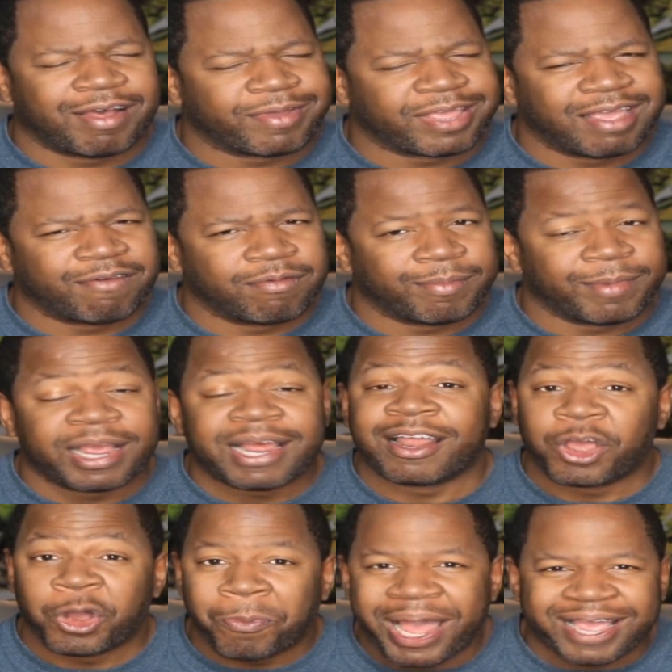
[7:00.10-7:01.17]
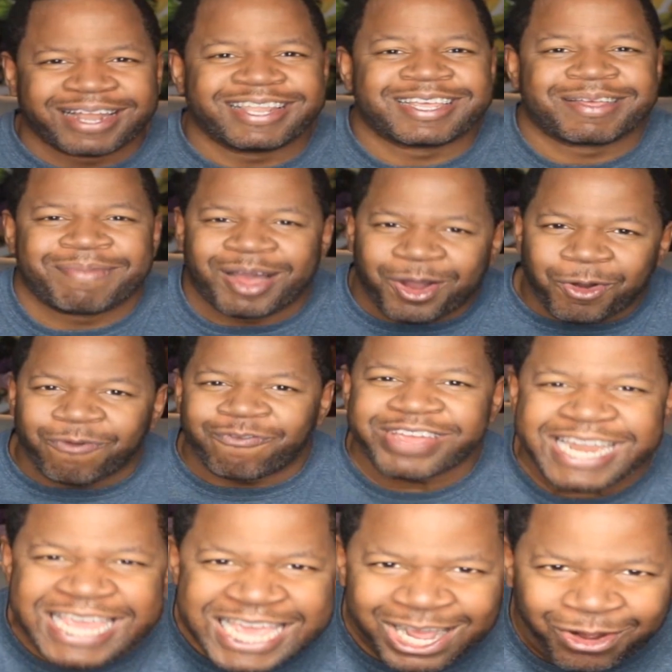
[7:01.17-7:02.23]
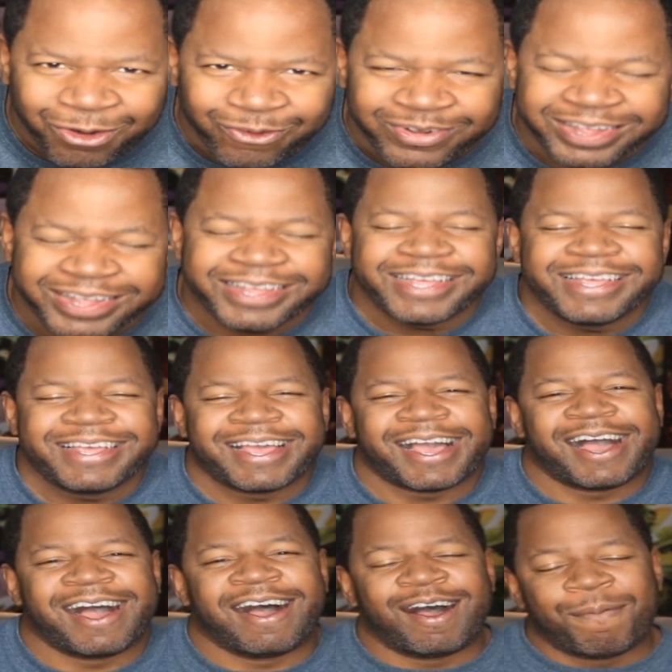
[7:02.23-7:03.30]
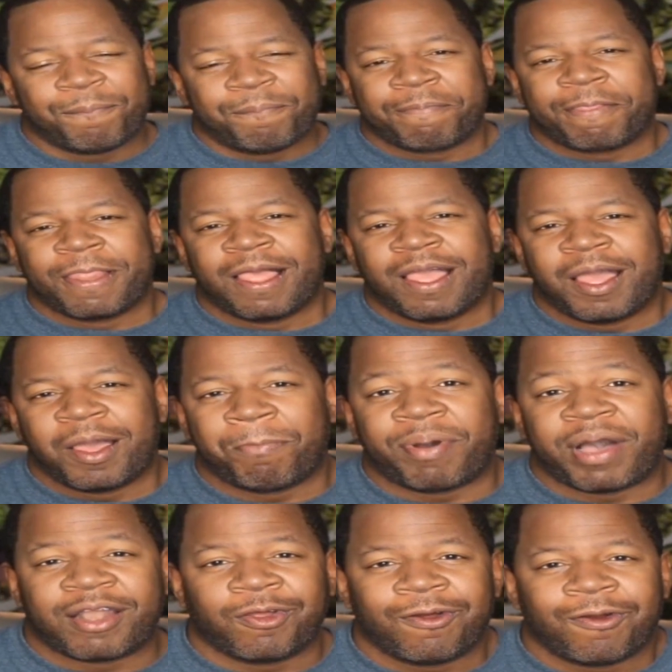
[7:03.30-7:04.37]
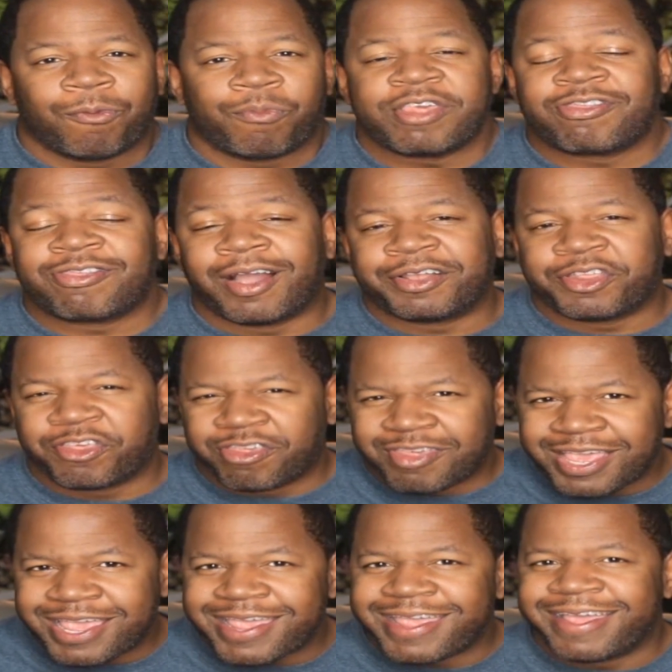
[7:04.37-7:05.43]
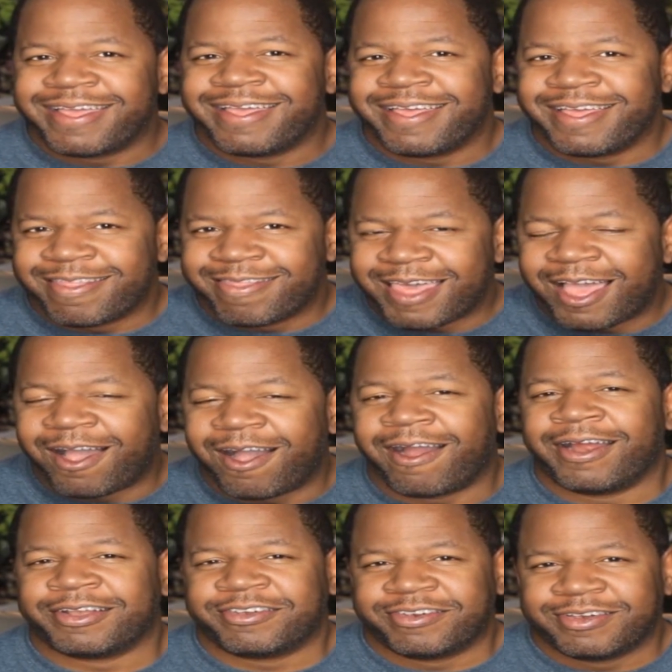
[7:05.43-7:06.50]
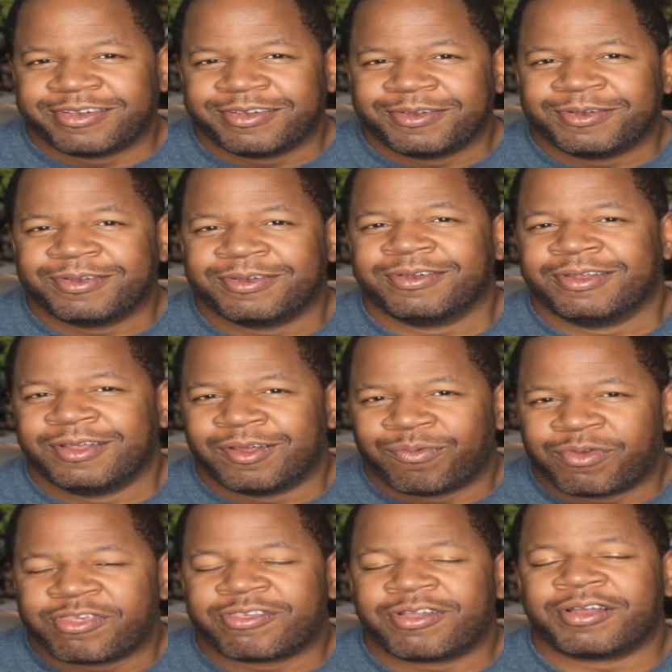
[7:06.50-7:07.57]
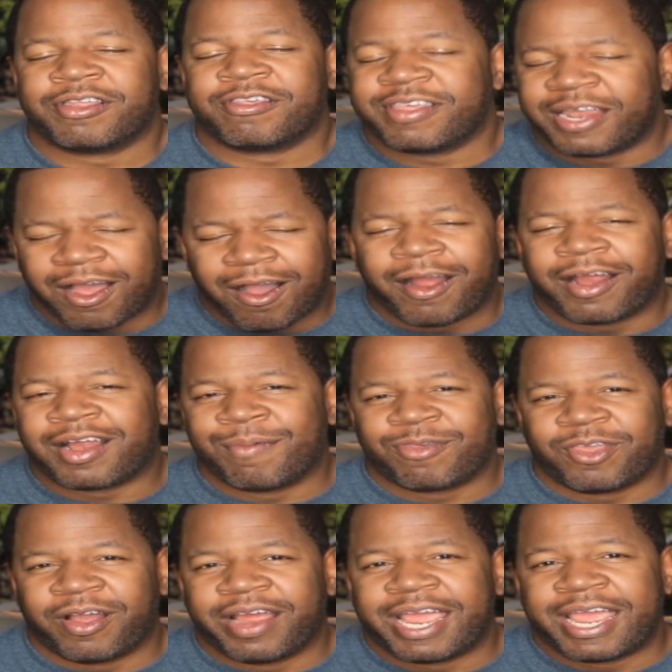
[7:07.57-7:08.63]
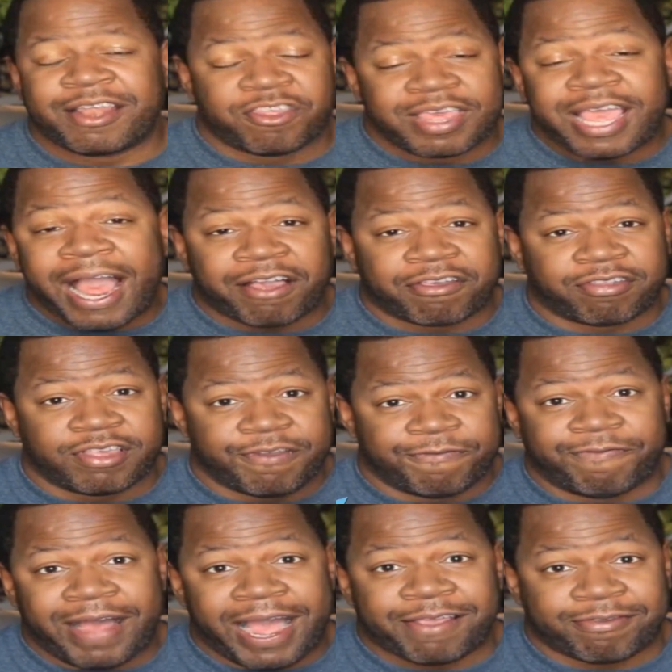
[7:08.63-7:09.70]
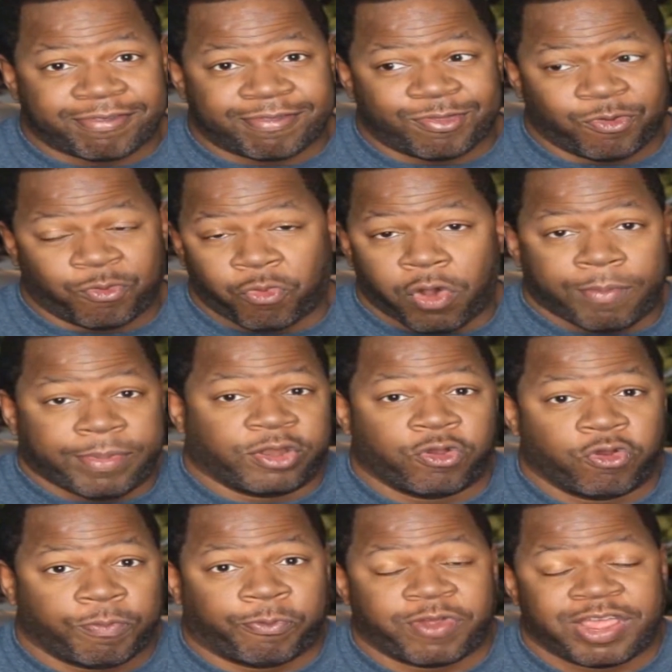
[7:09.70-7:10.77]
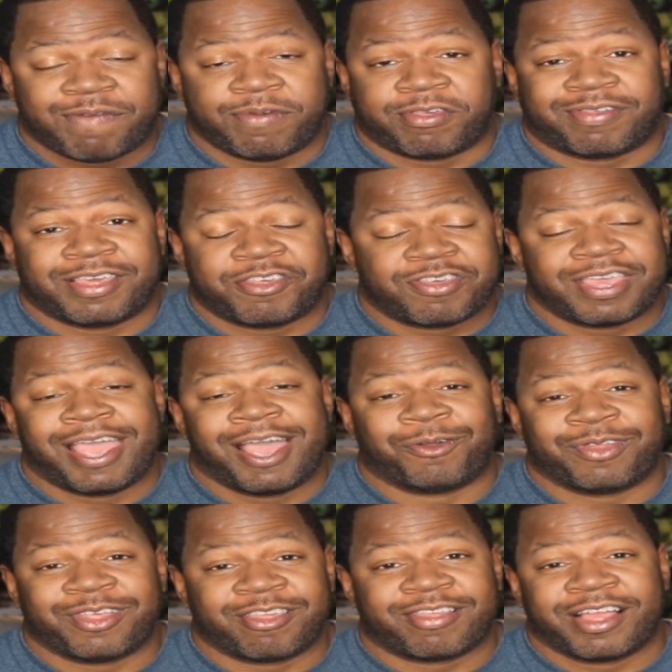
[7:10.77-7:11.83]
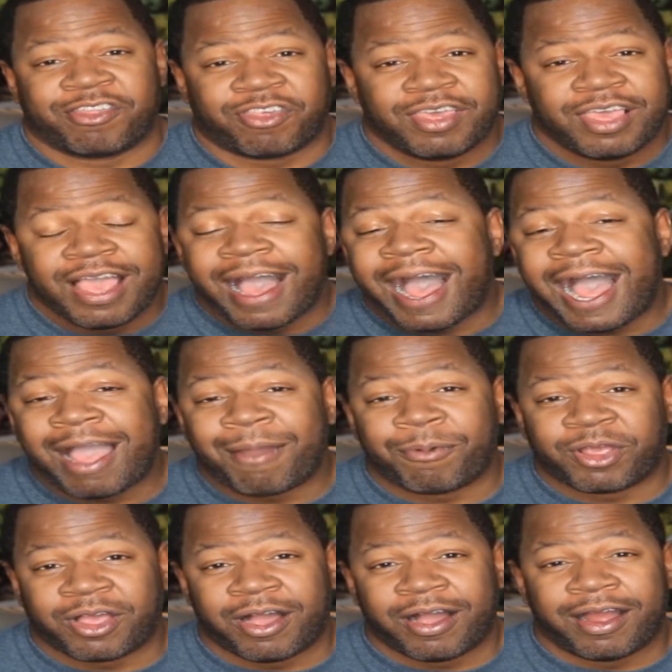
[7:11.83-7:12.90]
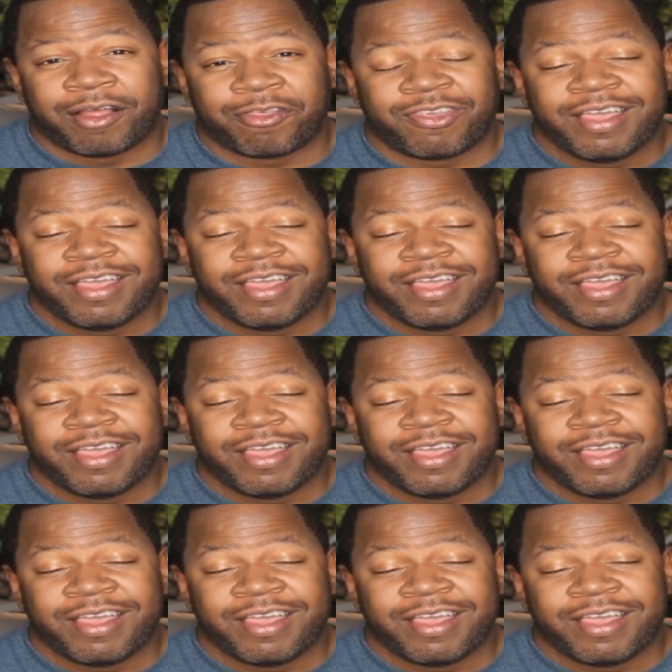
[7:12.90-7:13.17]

I can't remember. I got to go back and look at my own video. Um, but we start to see that arc. We start to see that arc, I'm sorry. And she actually fights the woman who previously she held in such high regards.